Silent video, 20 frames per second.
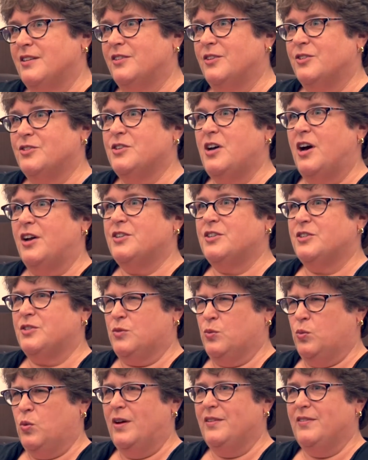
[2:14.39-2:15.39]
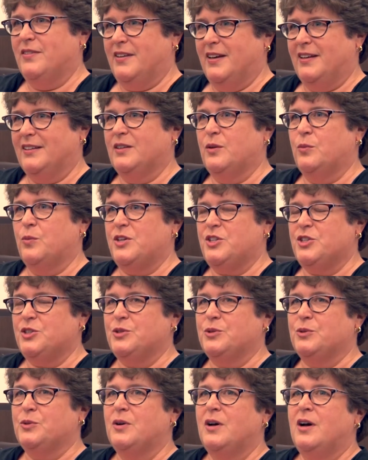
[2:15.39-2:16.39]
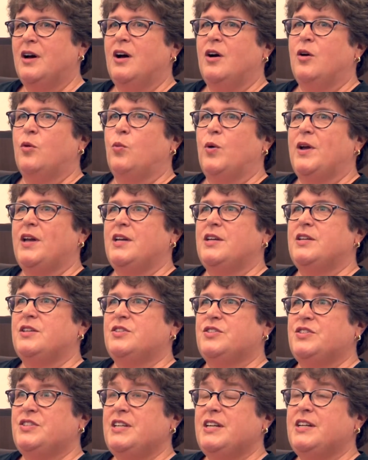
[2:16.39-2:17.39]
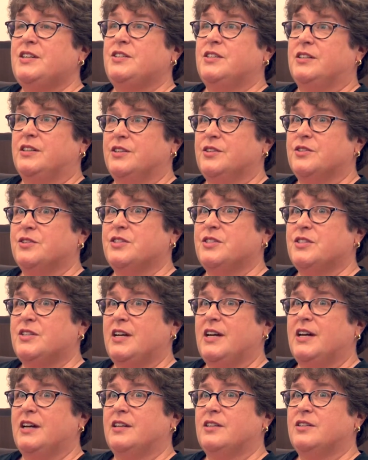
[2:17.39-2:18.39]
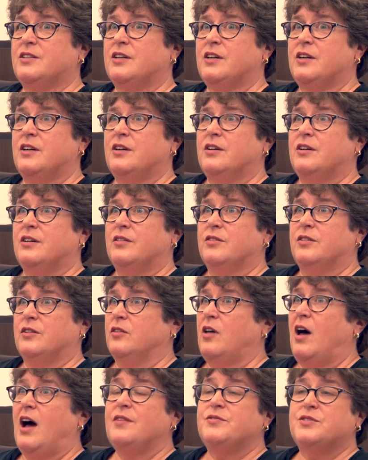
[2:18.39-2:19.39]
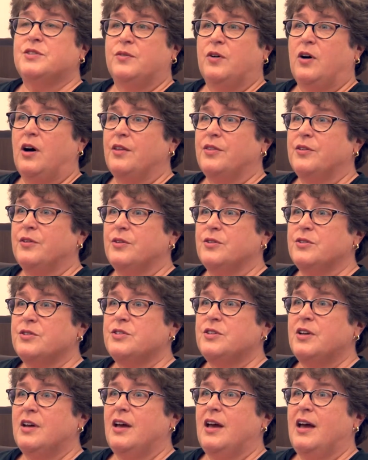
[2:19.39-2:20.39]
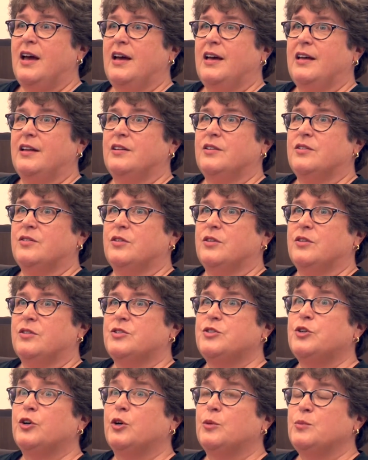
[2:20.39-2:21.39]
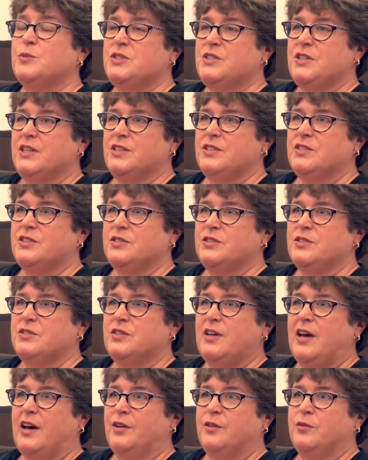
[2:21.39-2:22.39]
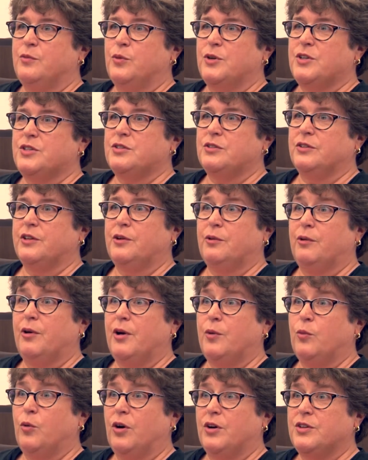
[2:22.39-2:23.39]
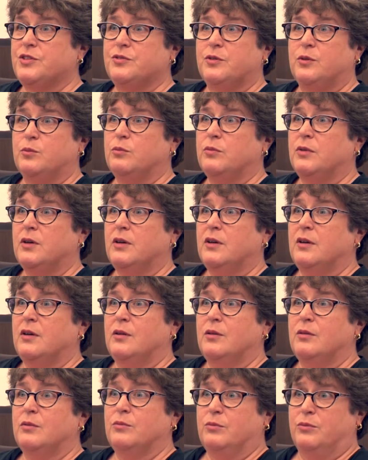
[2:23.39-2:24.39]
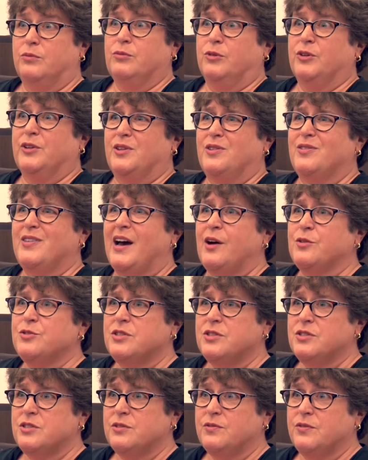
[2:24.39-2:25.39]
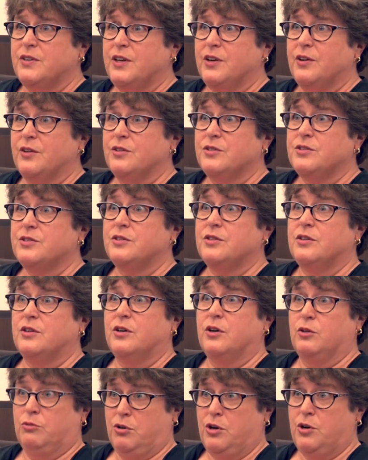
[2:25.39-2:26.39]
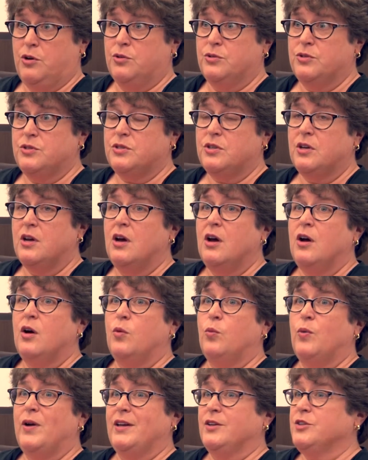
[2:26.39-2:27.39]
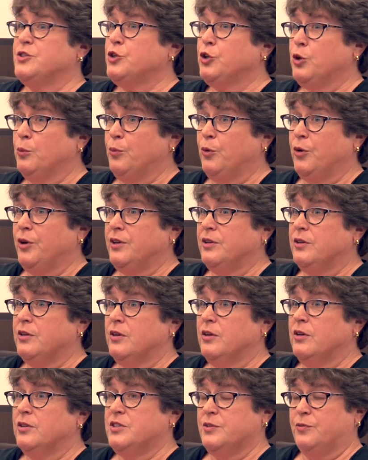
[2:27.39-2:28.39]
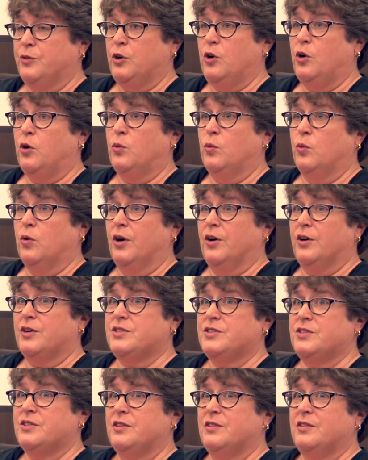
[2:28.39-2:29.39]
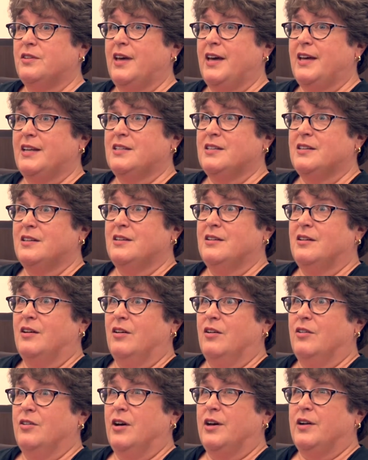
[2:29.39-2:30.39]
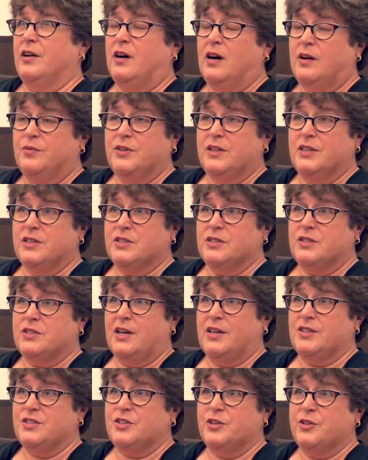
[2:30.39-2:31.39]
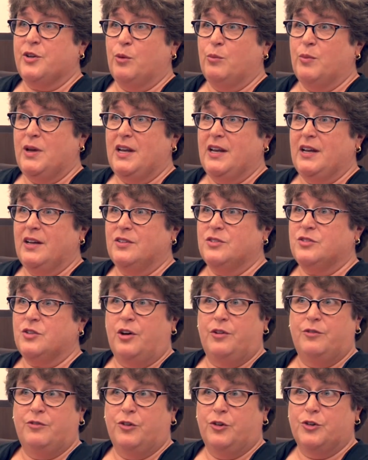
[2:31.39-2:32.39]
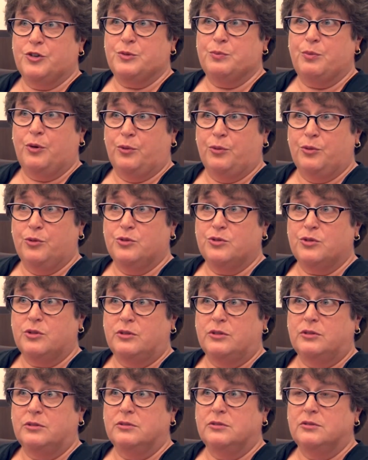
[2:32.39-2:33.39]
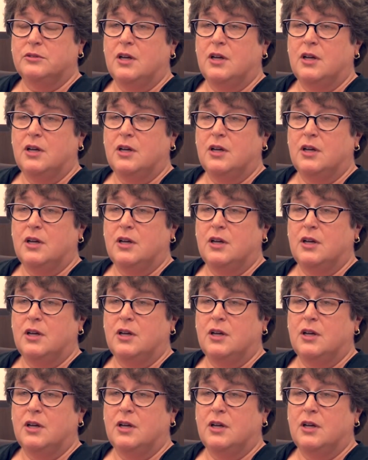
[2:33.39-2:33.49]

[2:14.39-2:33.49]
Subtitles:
There's not just one thing that we do. We seek to understand the lives of authors and the circumstances out of which literary works from really thousands of years arose. We interpret difficult works that are not obvious as to their meanings on first perusal.